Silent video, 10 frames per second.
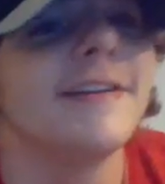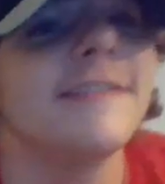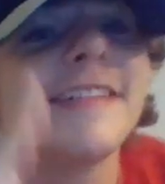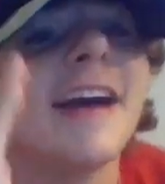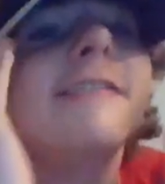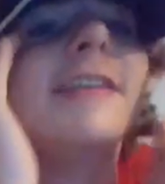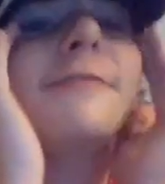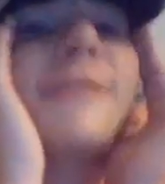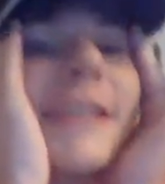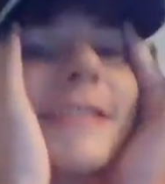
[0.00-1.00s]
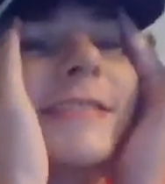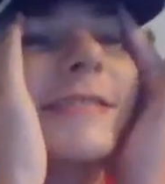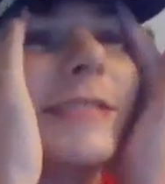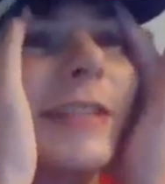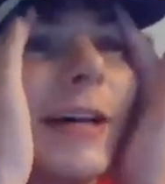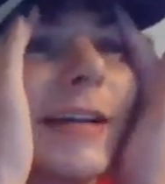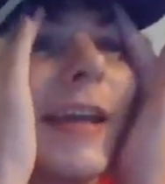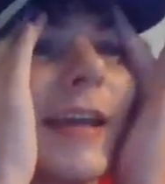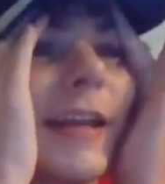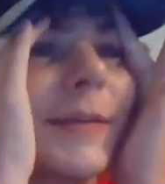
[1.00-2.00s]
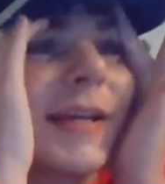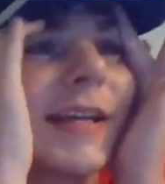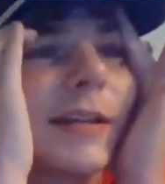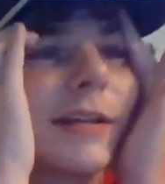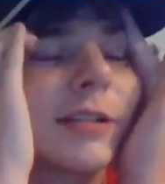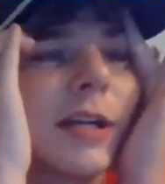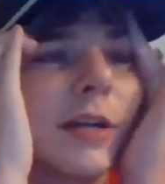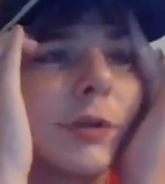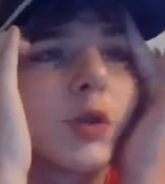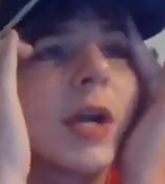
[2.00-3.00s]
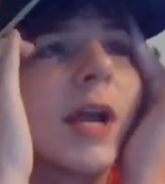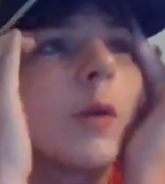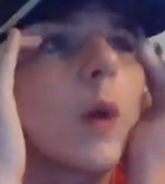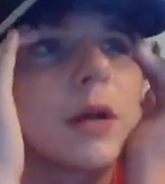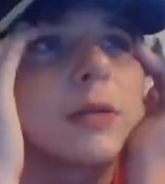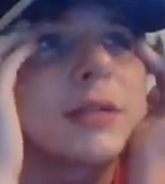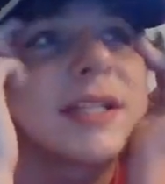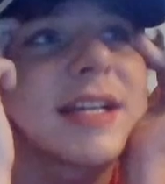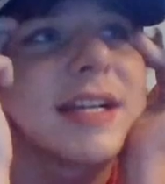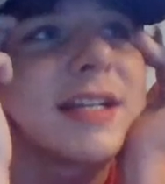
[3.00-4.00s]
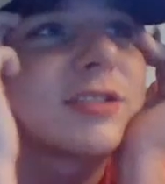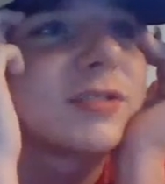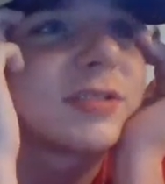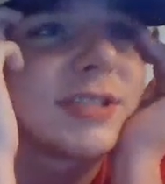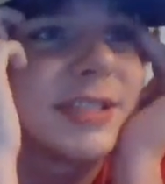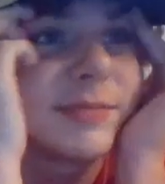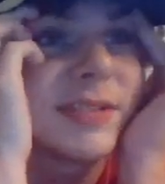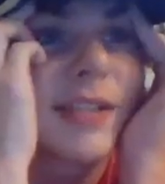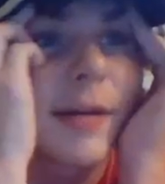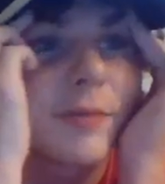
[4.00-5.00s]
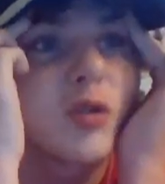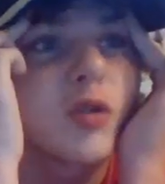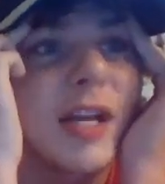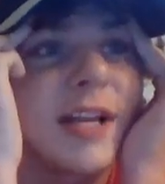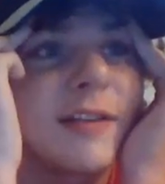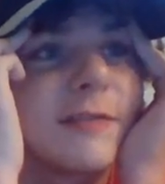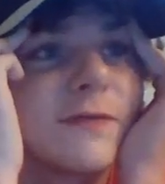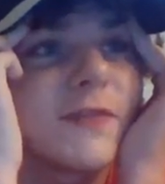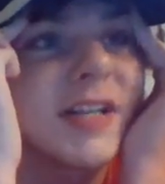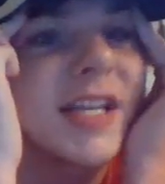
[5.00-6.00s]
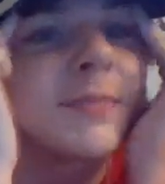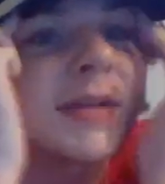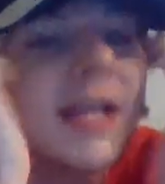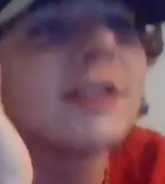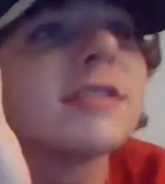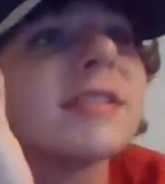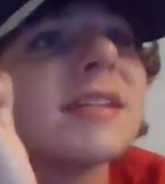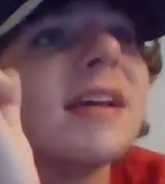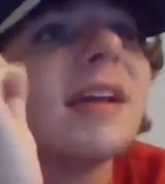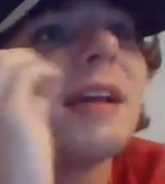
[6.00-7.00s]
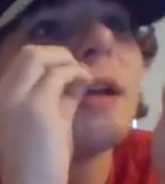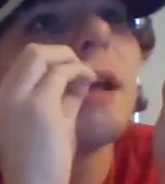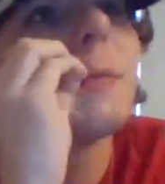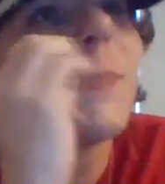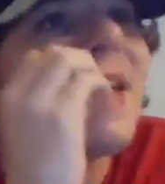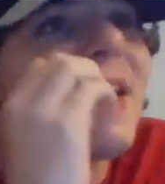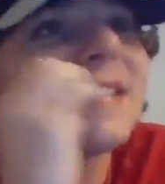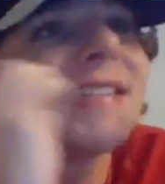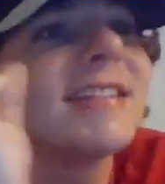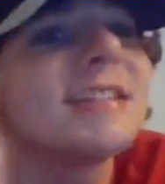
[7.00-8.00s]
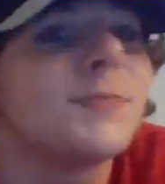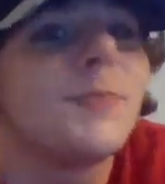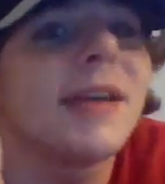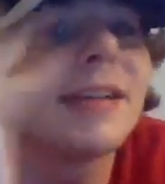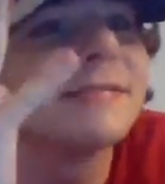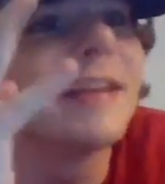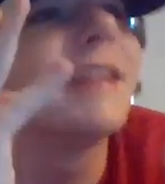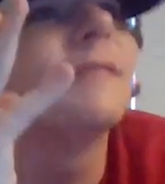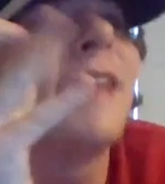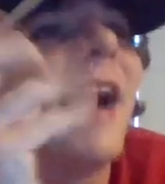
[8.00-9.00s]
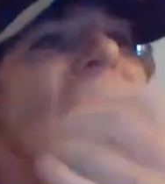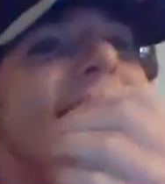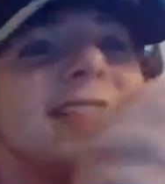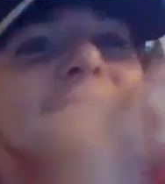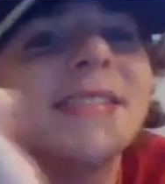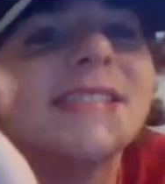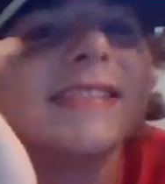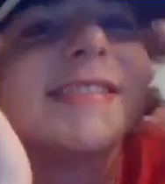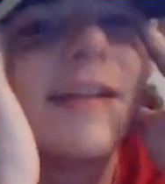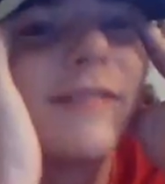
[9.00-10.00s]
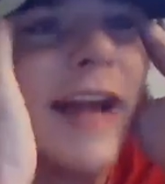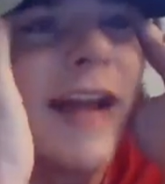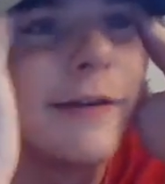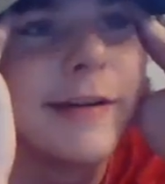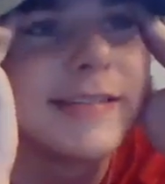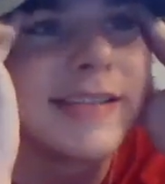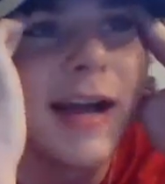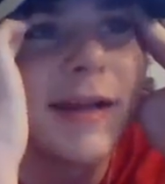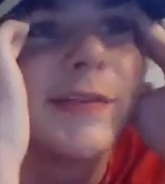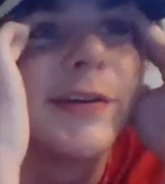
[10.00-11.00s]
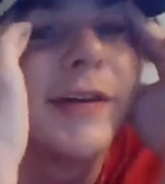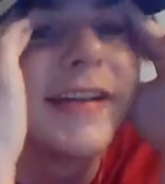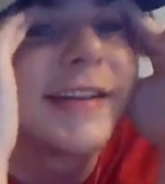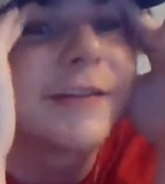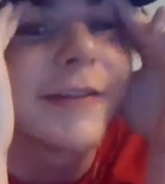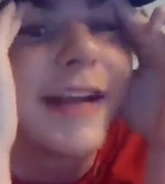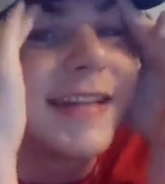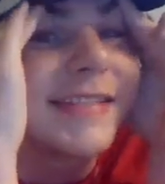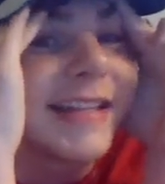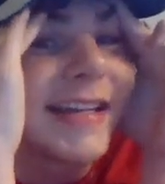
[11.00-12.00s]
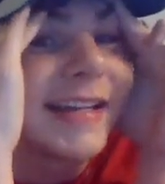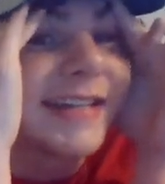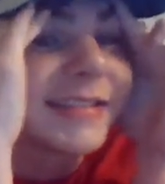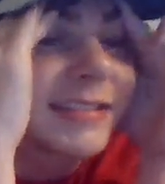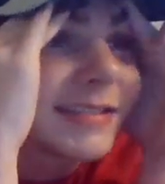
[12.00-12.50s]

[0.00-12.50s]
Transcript: You gotta be kidding me. There's another trade. Why don't these NHL teams stop trading fucking players and picks and just pick a random guy with 7 hours? I'm going crazy.